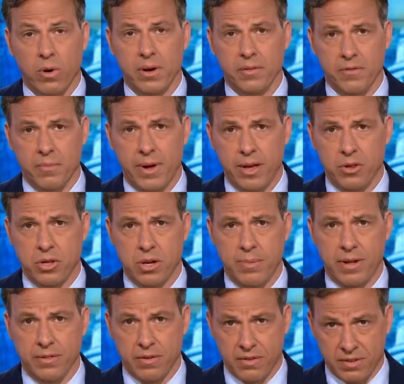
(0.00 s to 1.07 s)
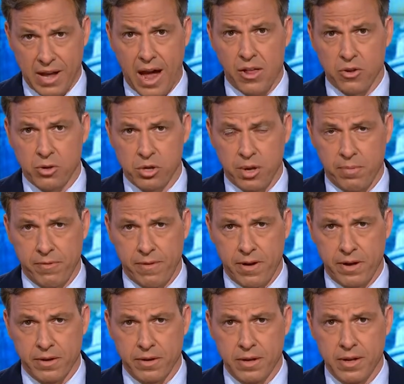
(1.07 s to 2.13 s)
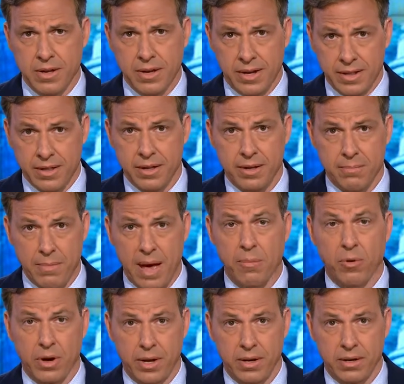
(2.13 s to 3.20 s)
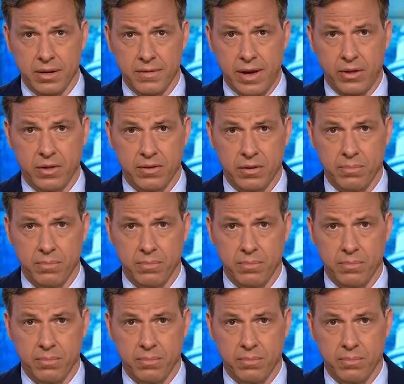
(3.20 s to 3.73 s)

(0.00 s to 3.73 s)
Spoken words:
information about the scholarship fund in the memory of Alison